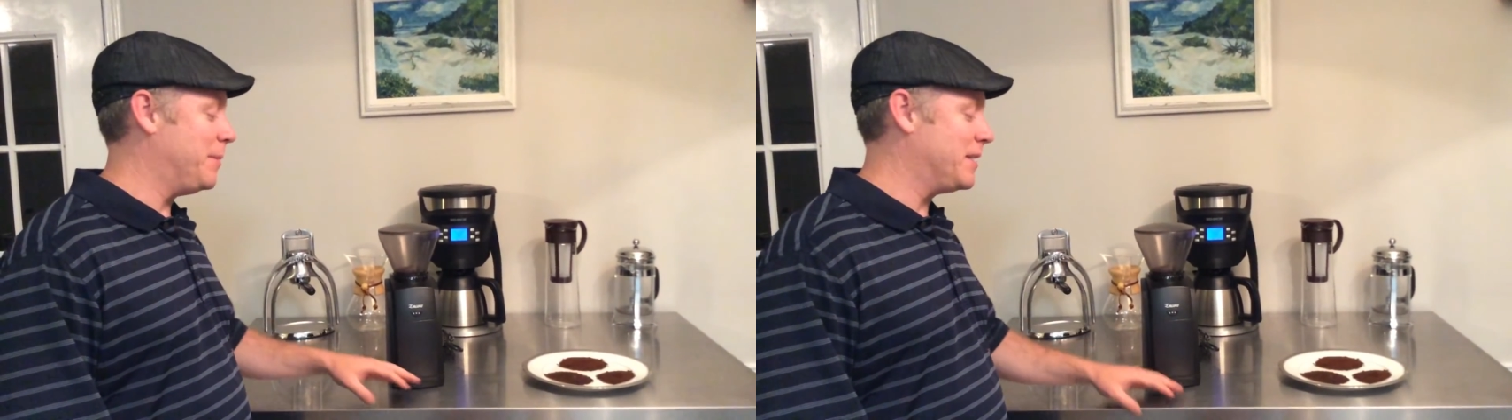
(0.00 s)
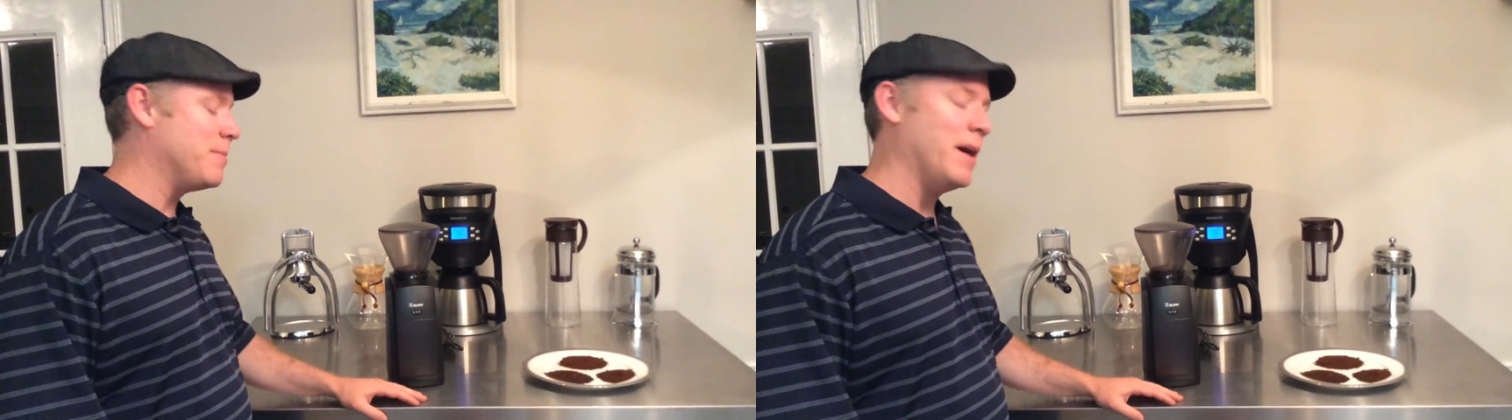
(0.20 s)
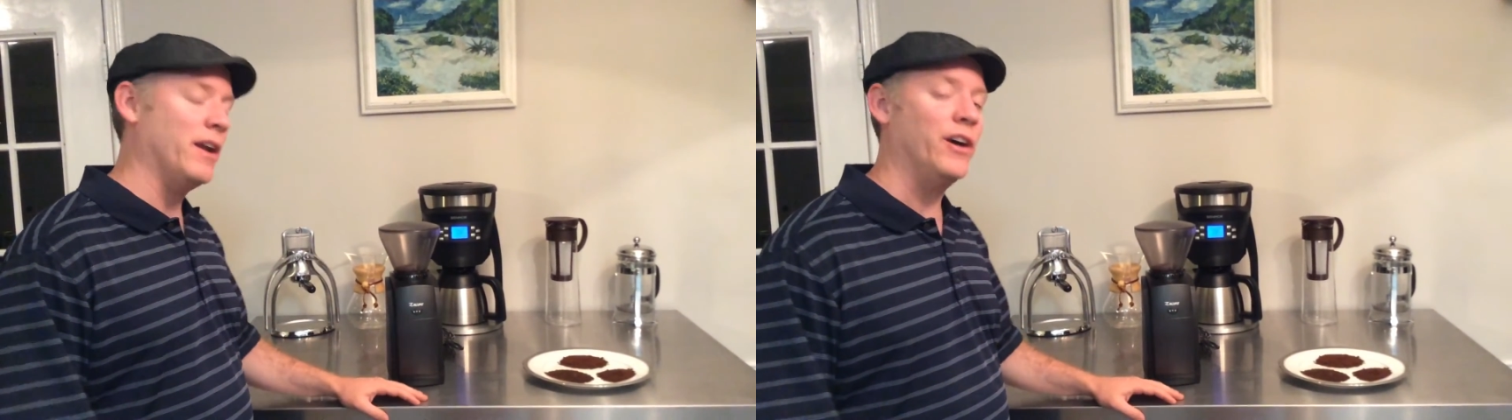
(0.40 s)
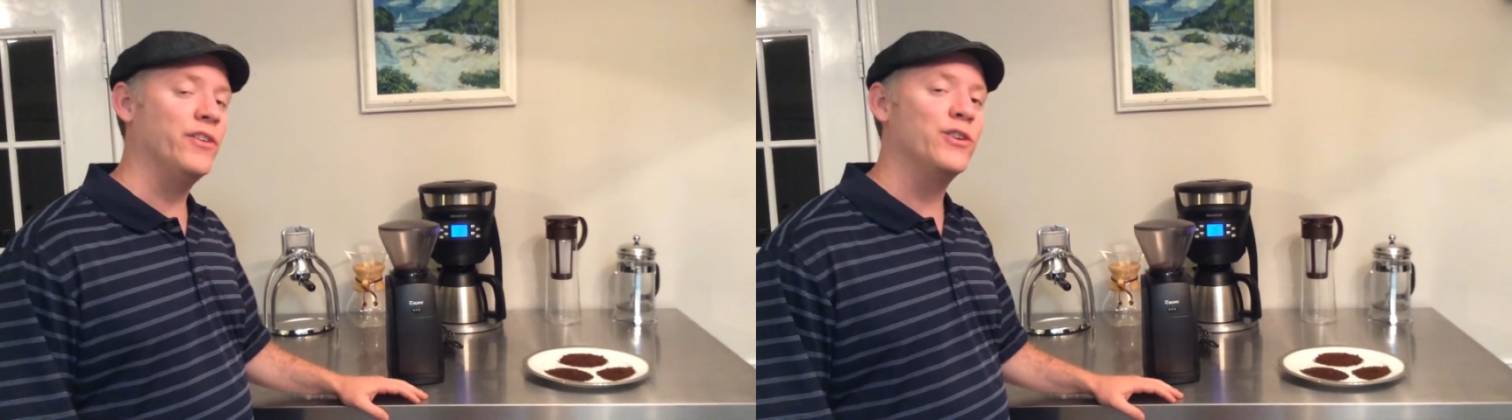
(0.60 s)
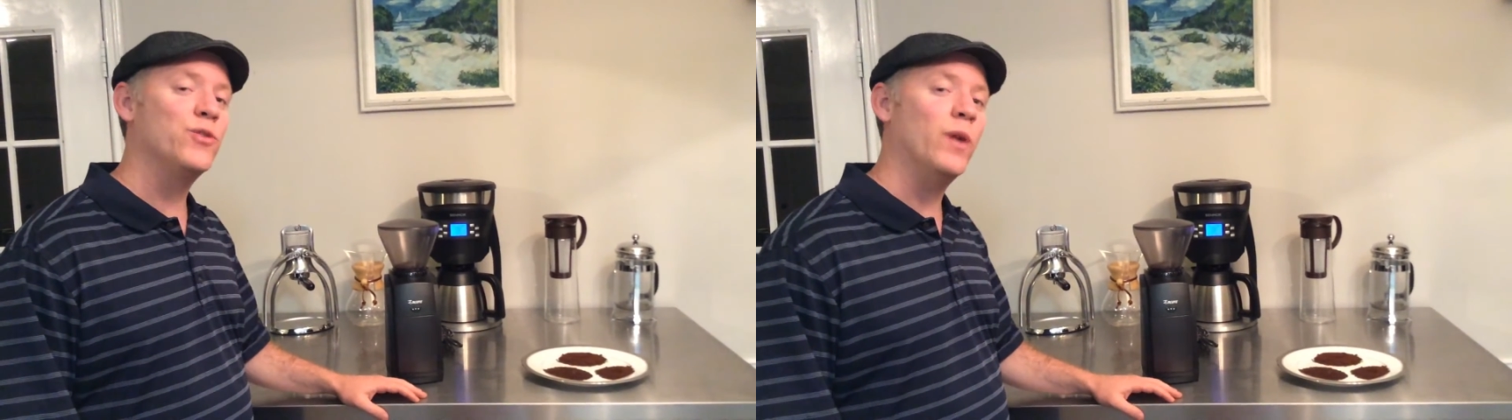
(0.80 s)
It's about
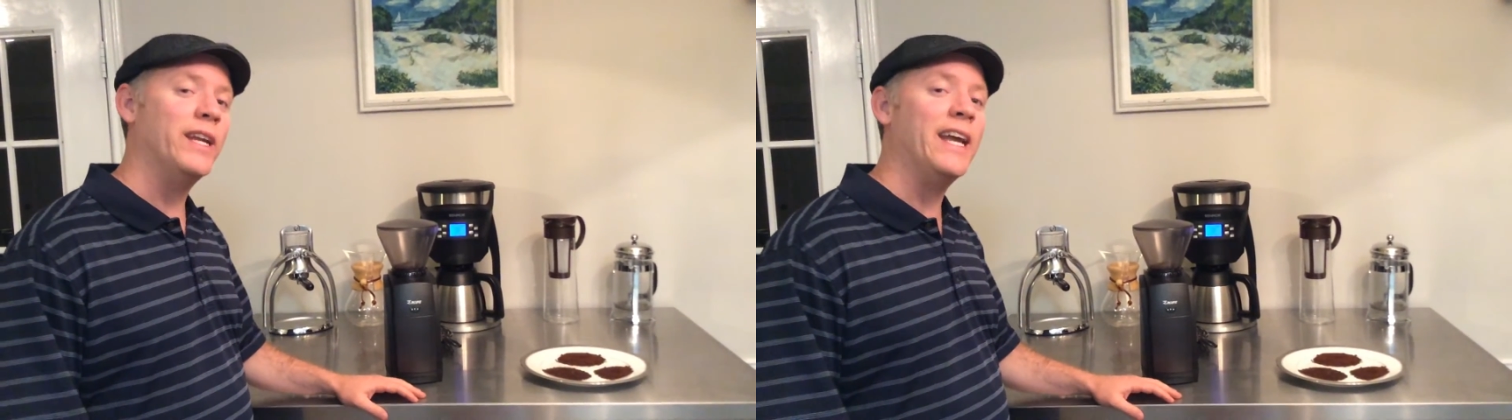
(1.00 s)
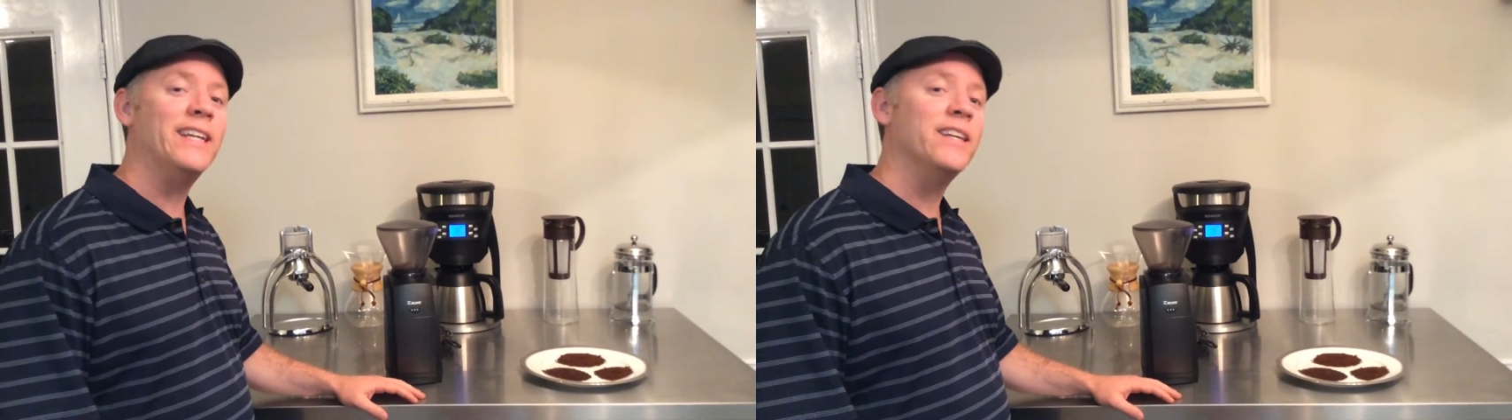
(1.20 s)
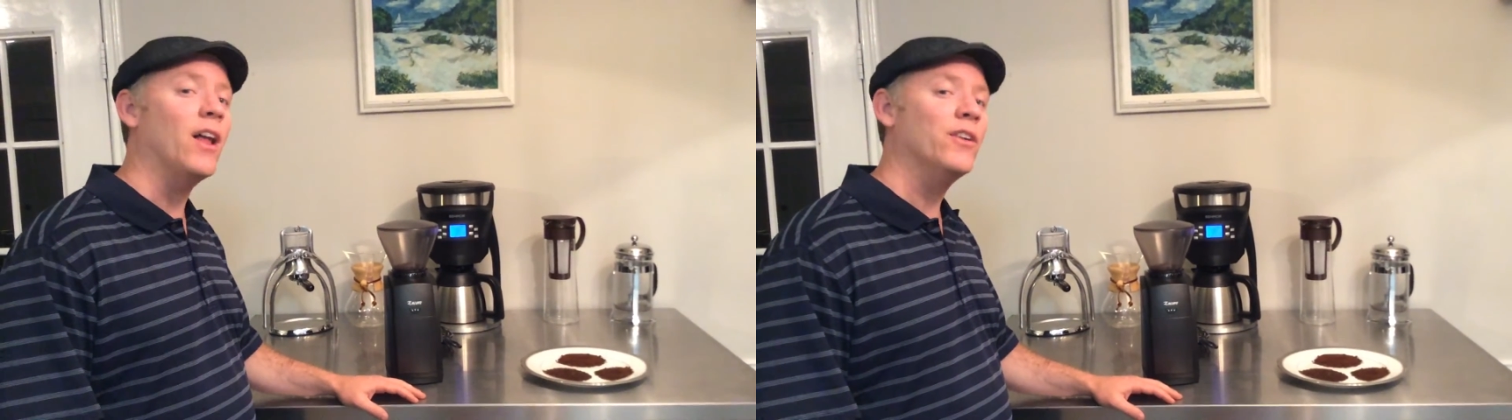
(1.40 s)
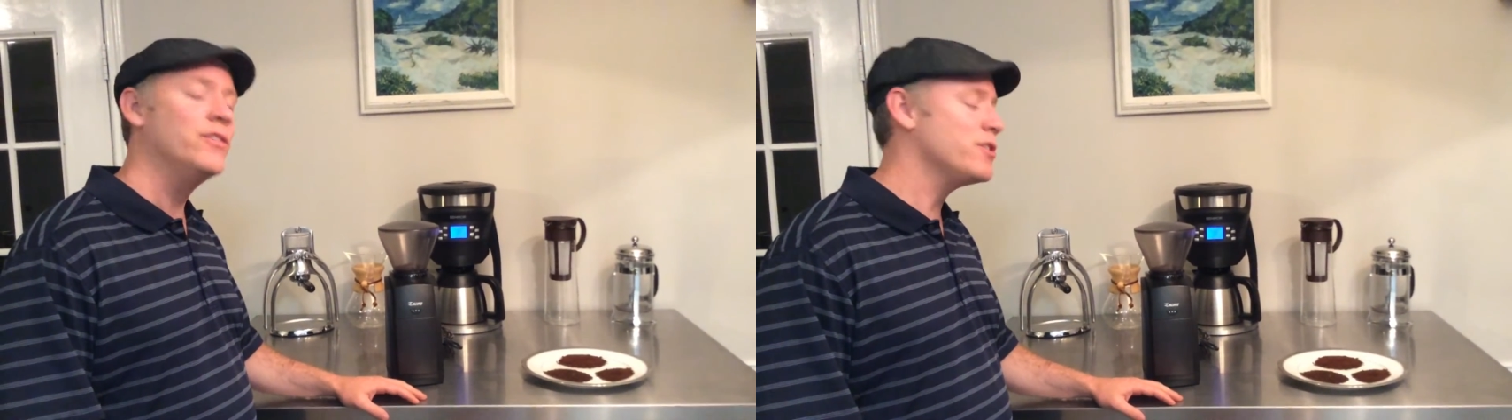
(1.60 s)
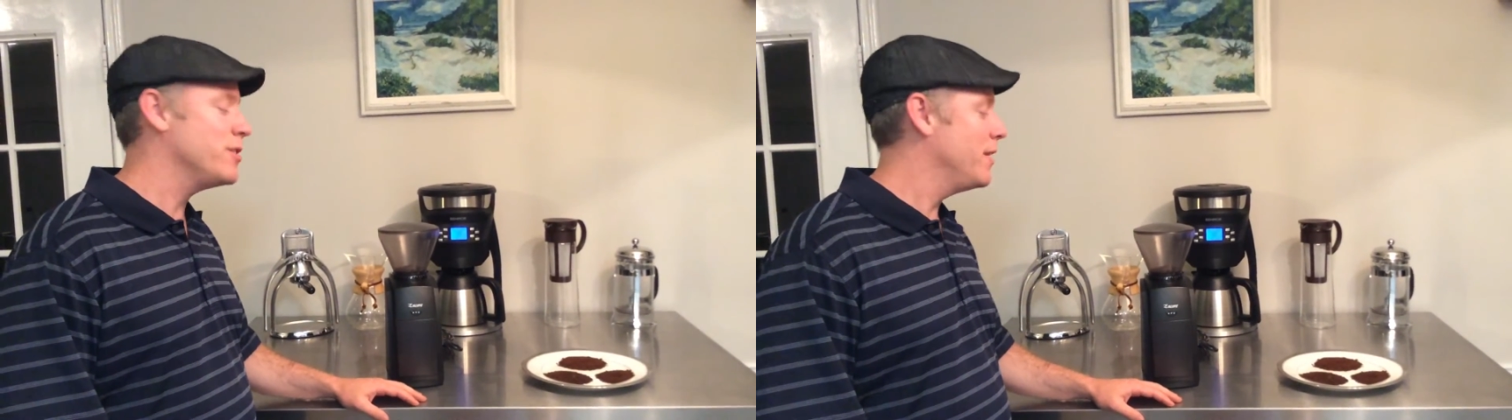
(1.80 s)

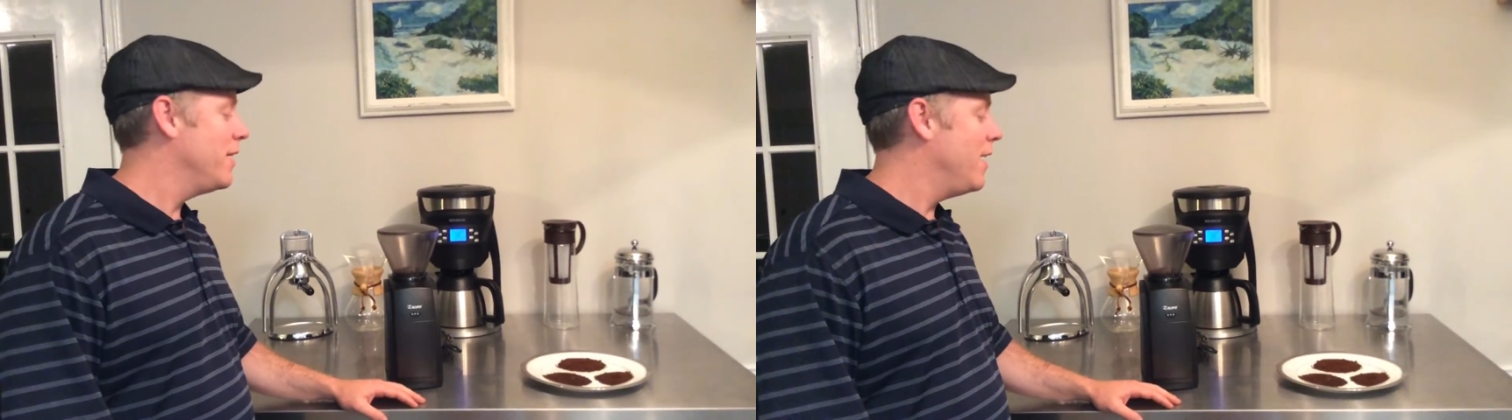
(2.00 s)
$128.